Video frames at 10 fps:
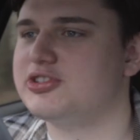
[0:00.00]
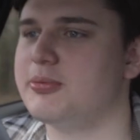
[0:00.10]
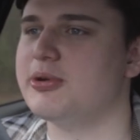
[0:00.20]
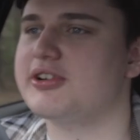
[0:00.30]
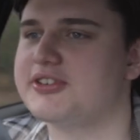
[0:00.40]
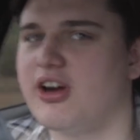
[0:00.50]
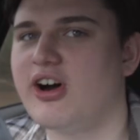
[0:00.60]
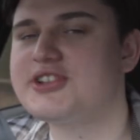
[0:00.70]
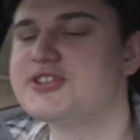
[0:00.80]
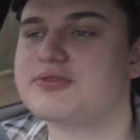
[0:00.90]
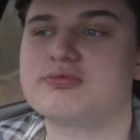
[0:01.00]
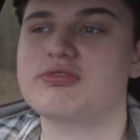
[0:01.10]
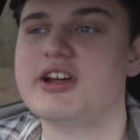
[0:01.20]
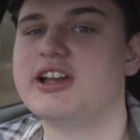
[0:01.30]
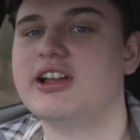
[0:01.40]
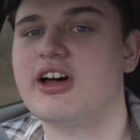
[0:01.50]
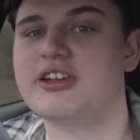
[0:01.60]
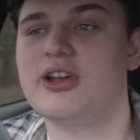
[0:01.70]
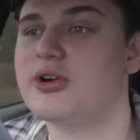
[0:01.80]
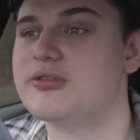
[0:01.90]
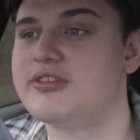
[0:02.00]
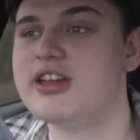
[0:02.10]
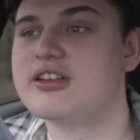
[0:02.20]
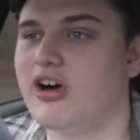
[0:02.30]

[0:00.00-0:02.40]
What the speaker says: to be honest, I just really like the look of it.